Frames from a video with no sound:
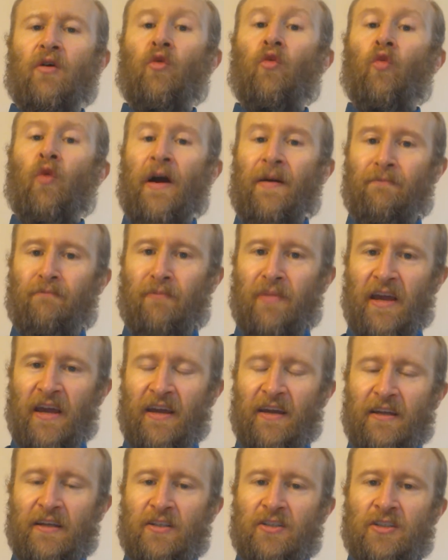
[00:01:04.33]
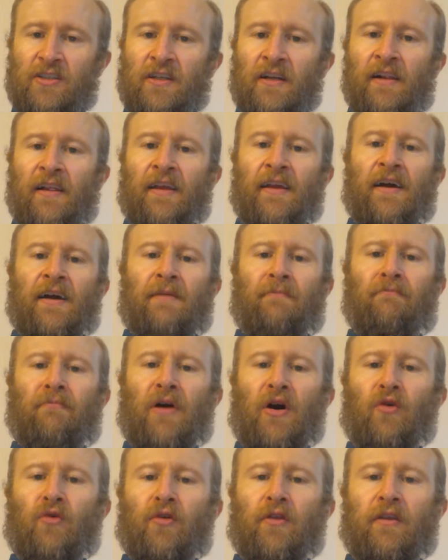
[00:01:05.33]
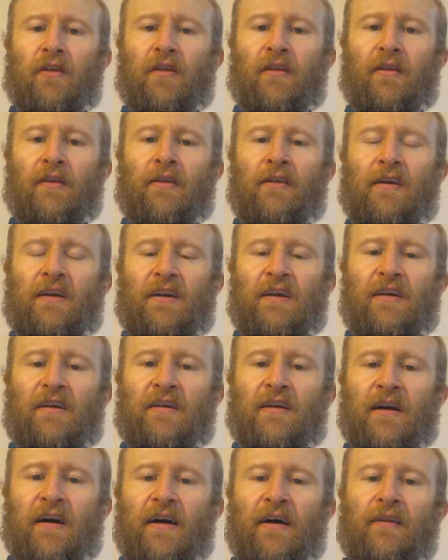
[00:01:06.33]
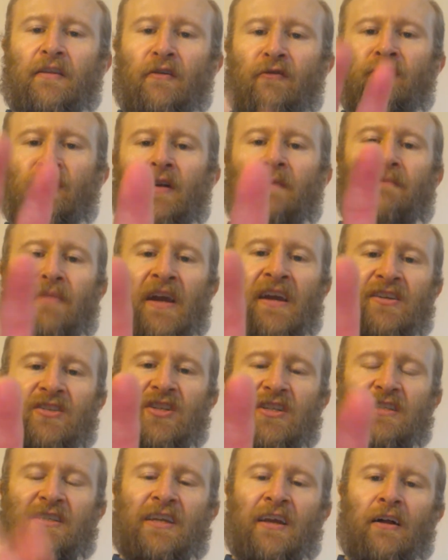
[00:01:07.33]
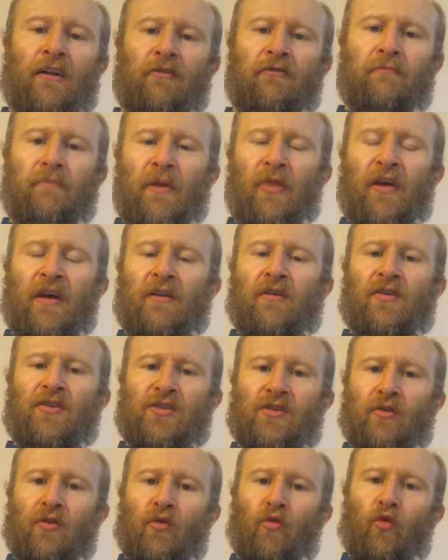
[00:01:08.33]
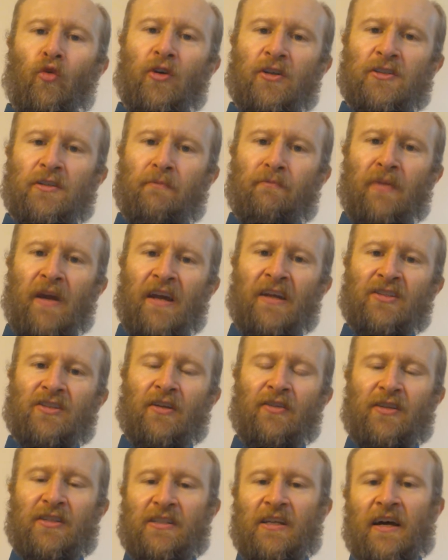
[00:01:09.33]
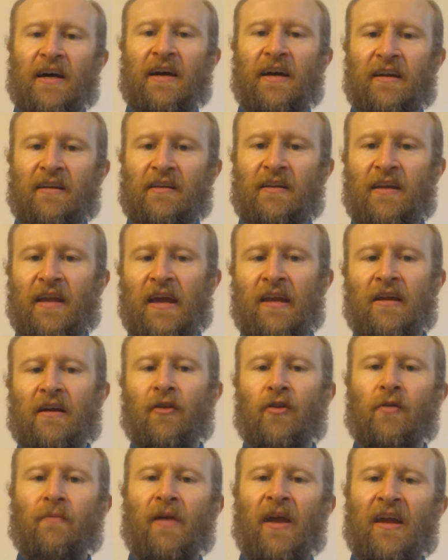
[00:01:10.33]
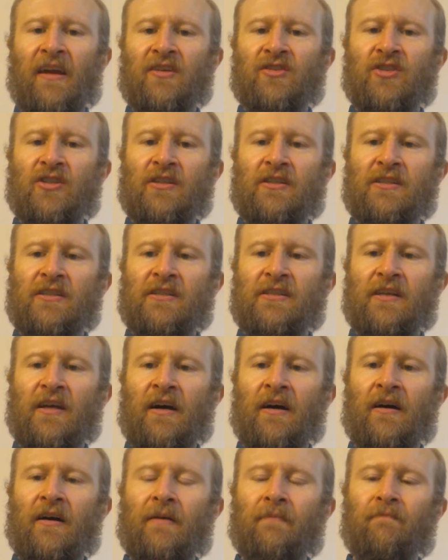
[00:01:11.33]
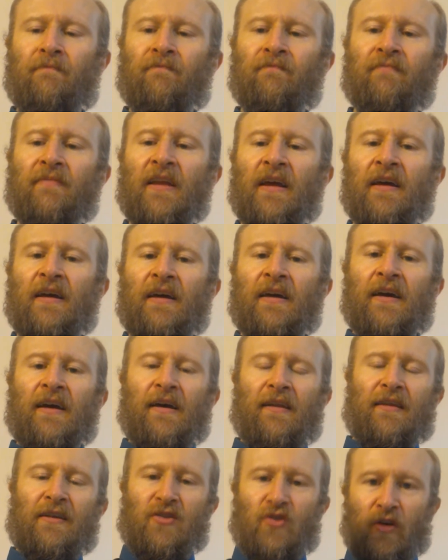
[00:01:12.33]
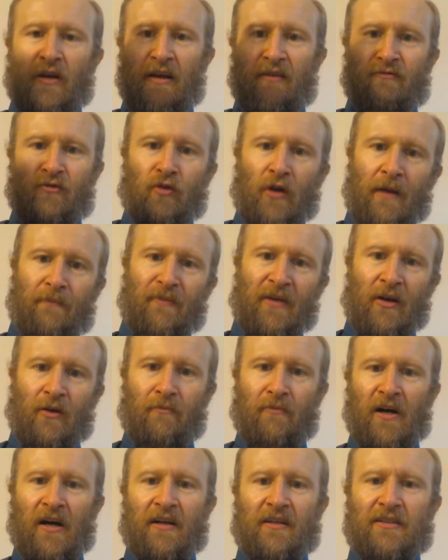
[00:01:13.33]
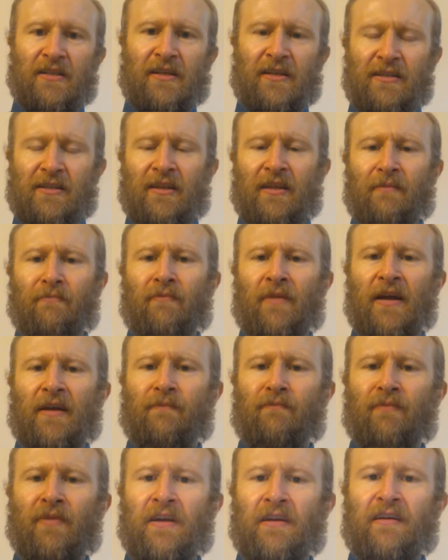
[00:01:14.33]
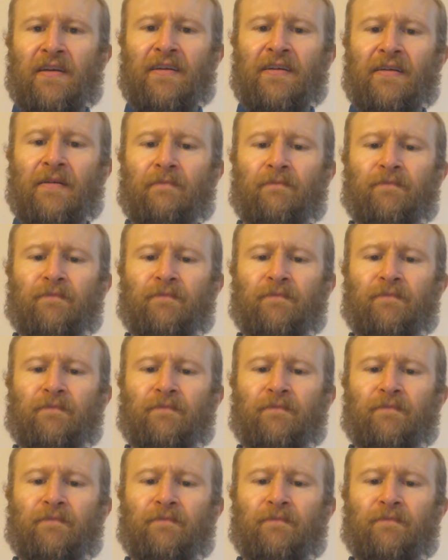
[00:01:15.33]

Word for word: web page, both the uh, the front page itself, but then also the worship page on the side and any other pages. Um, that sort of have drop down boxes that might be